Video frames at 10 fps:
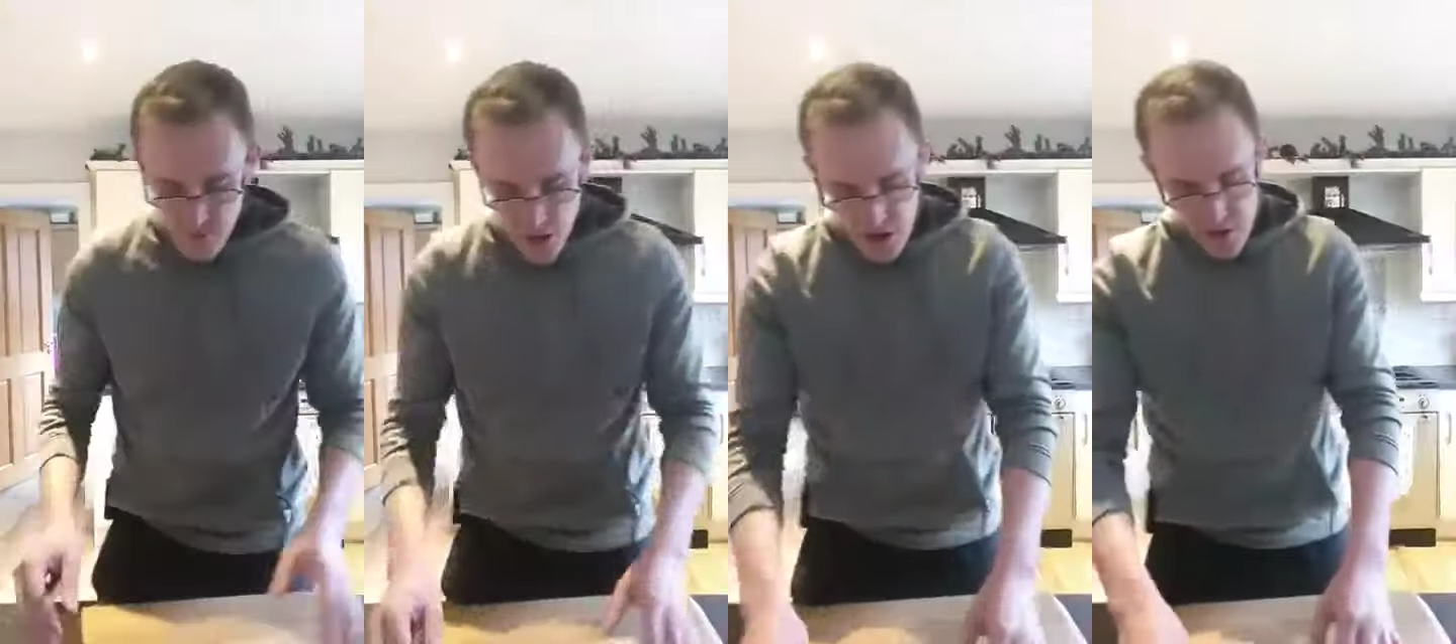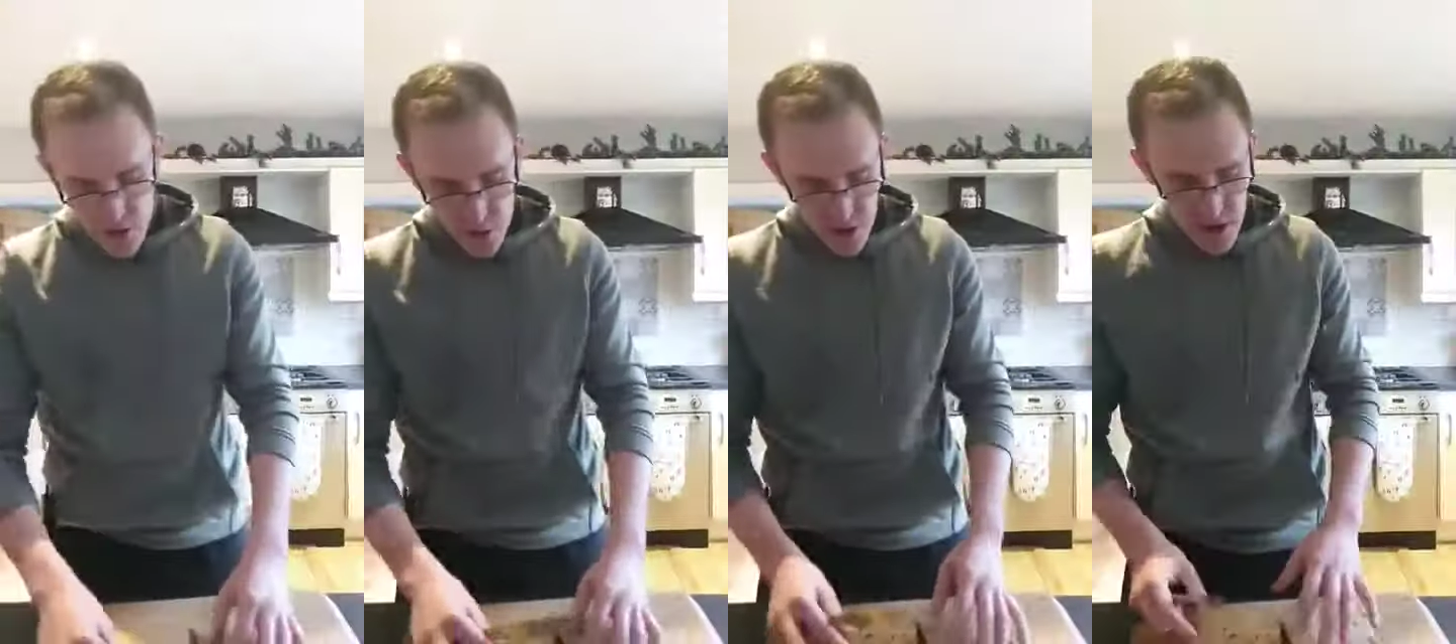here's our
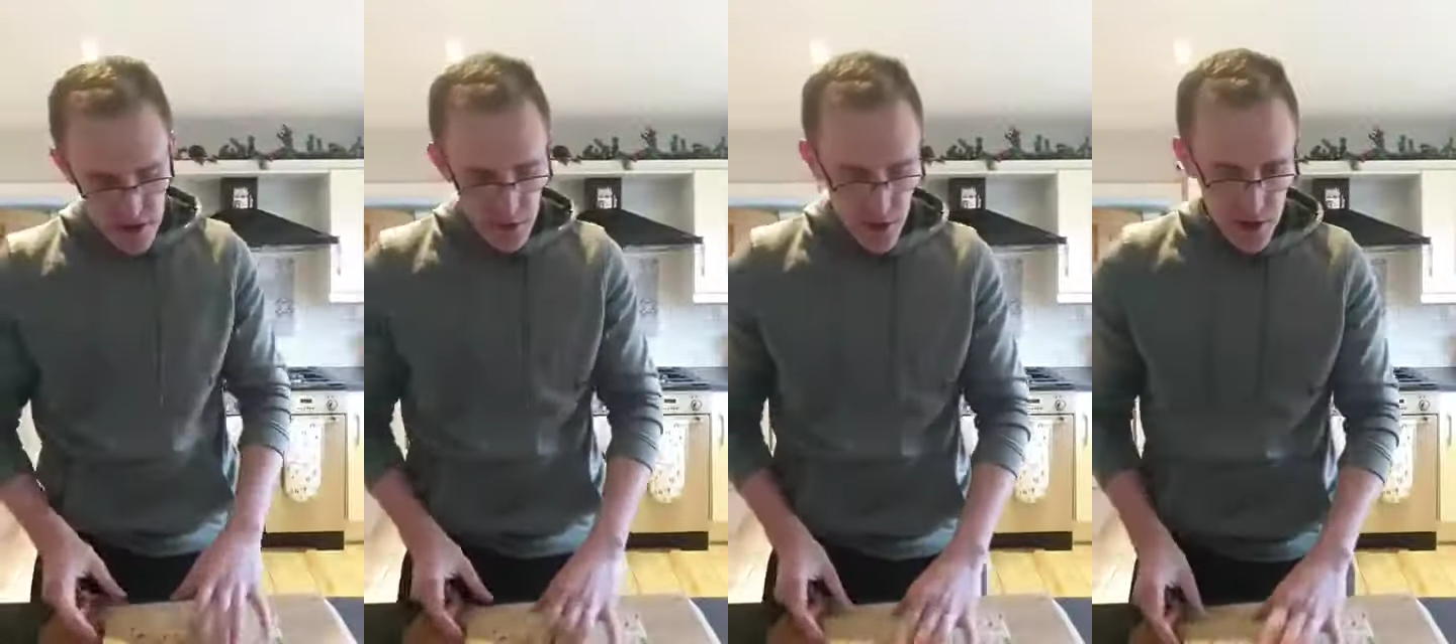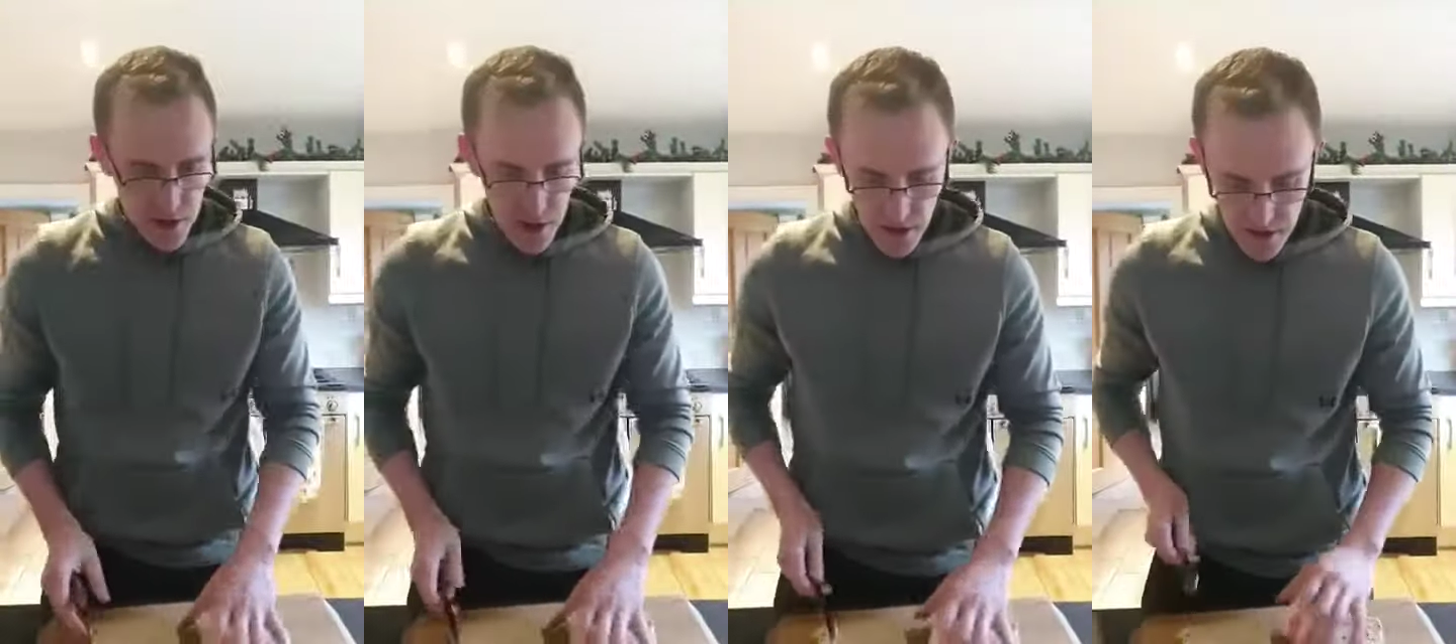2 slices of bread.
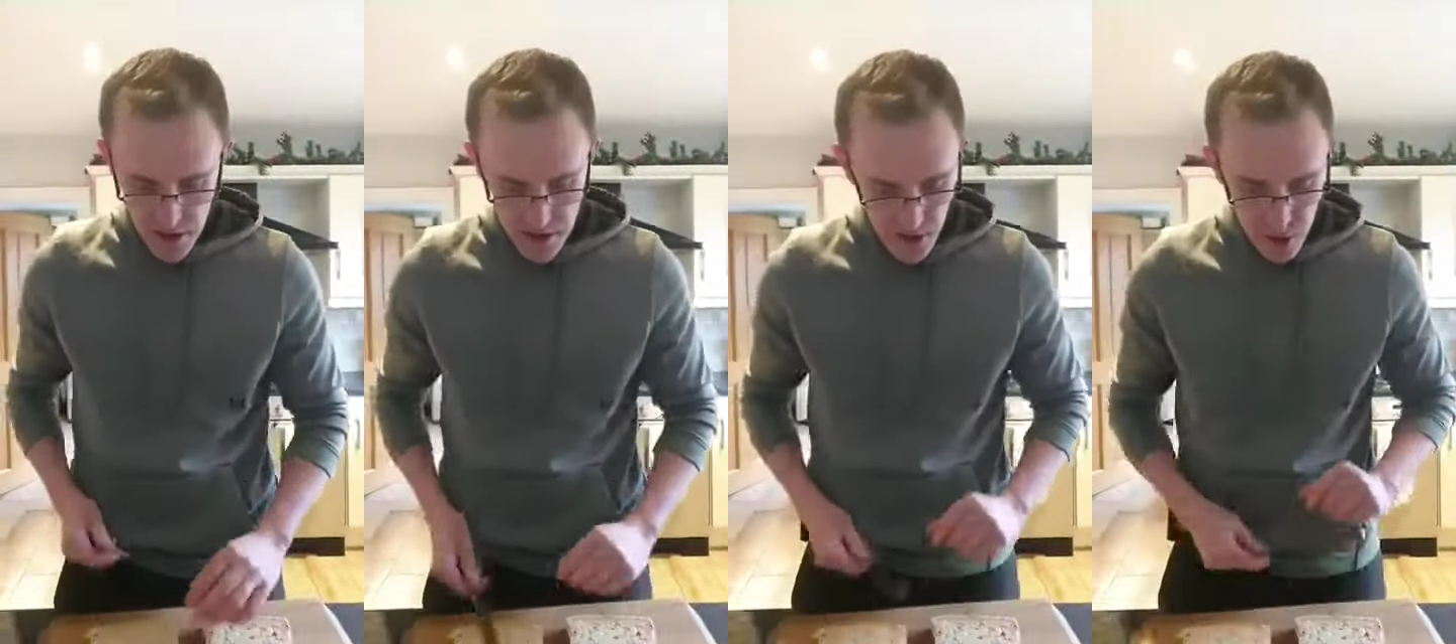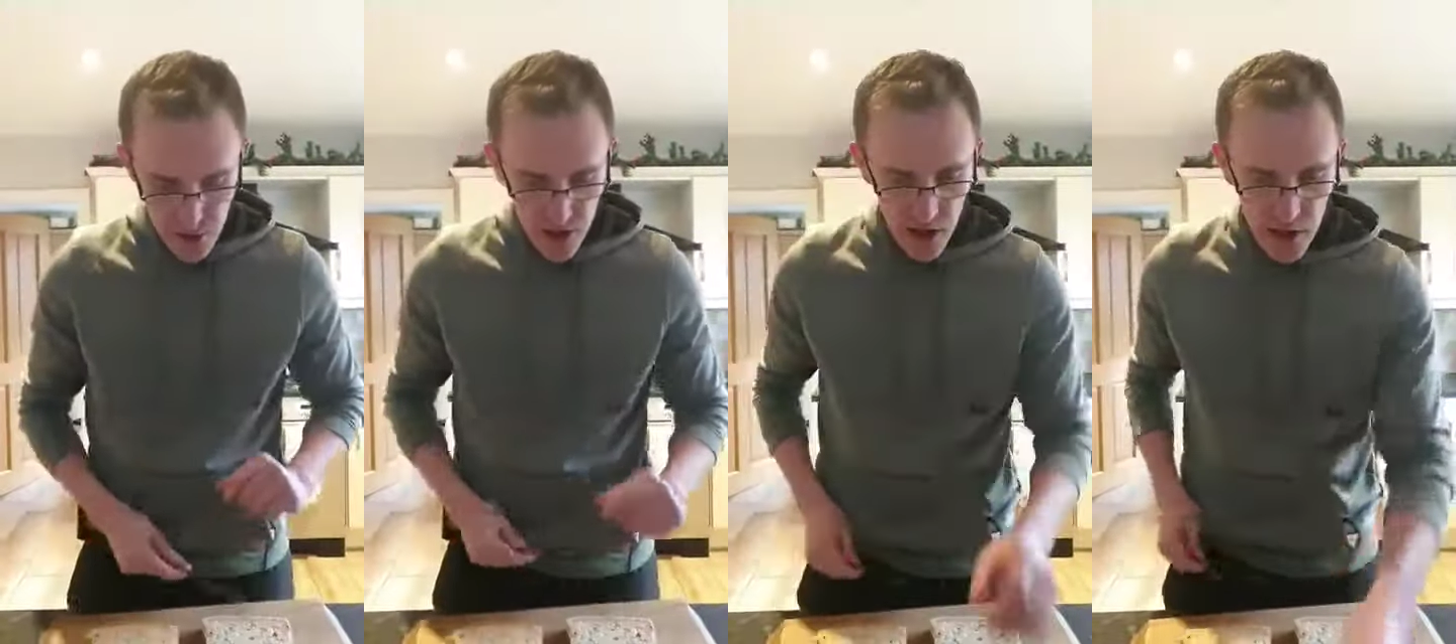So like I said,
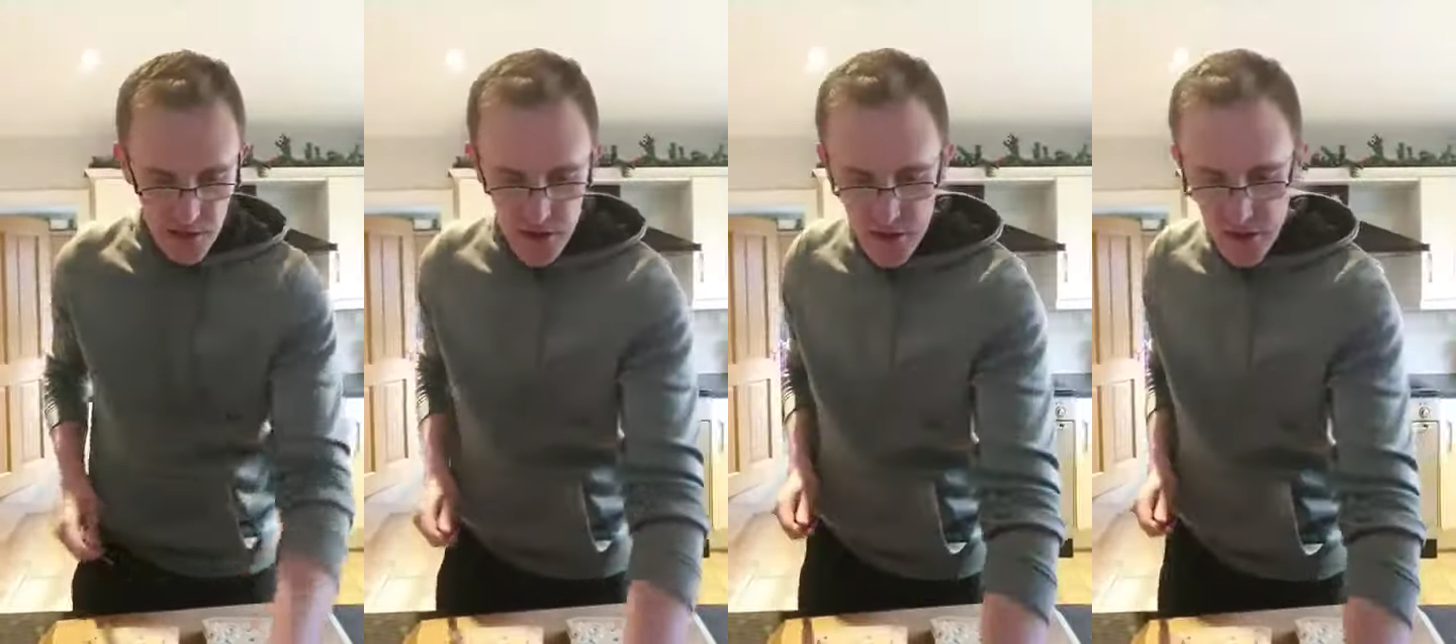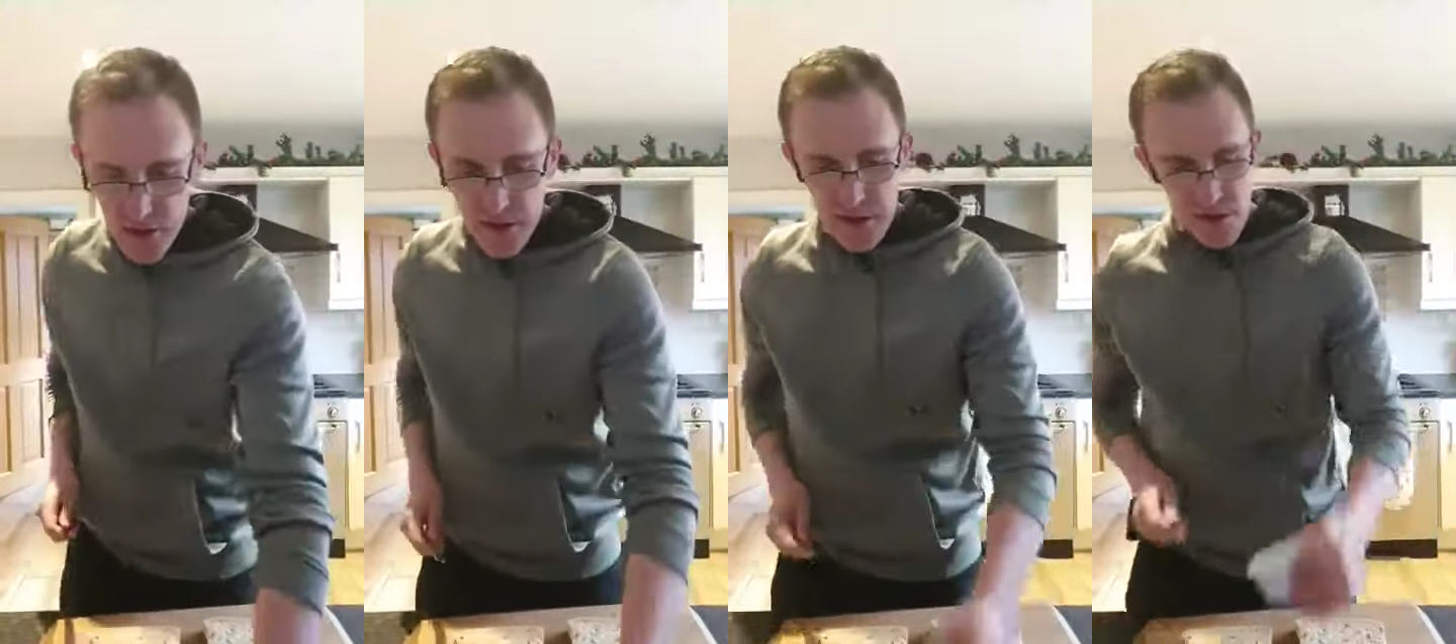100 calories in each
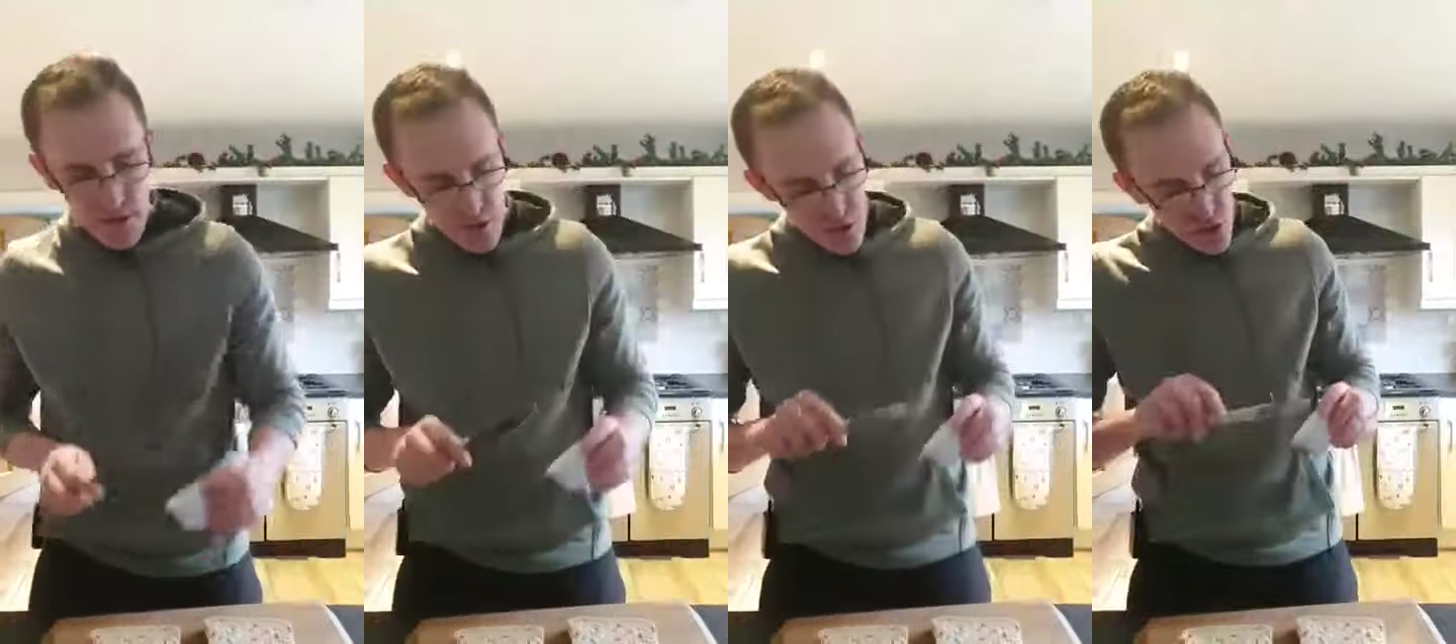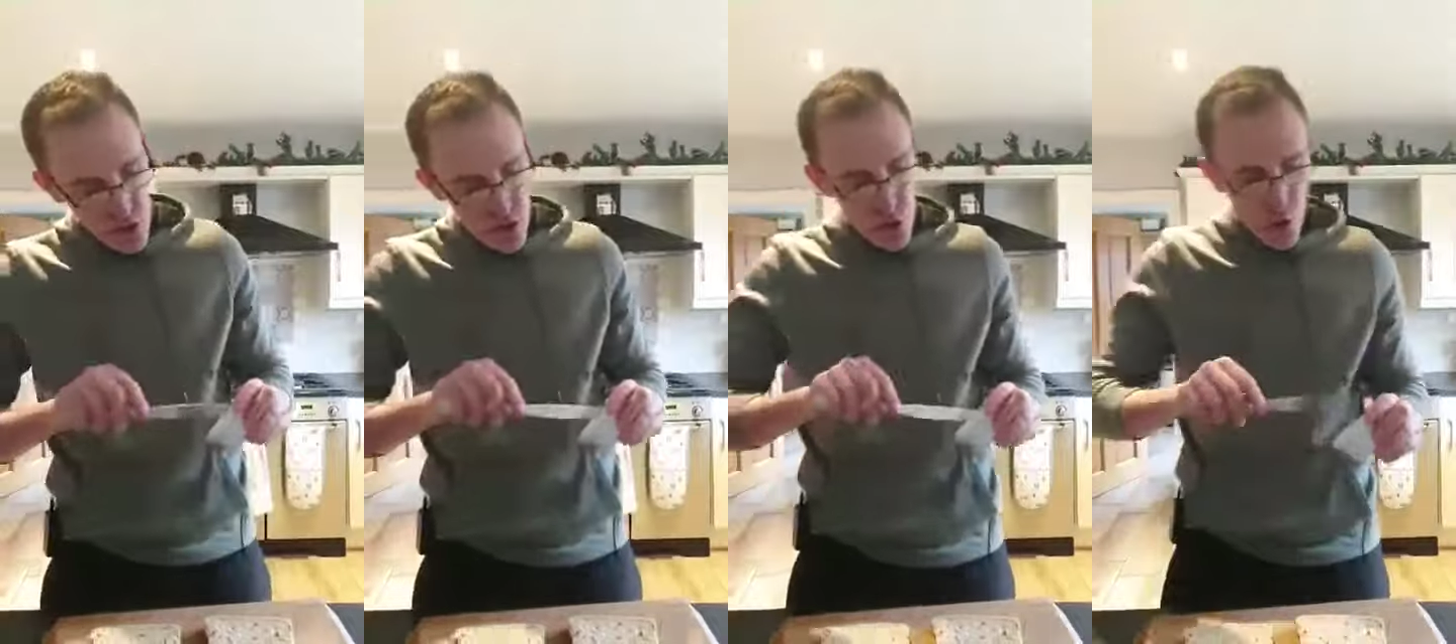slice. So I'm just going to show you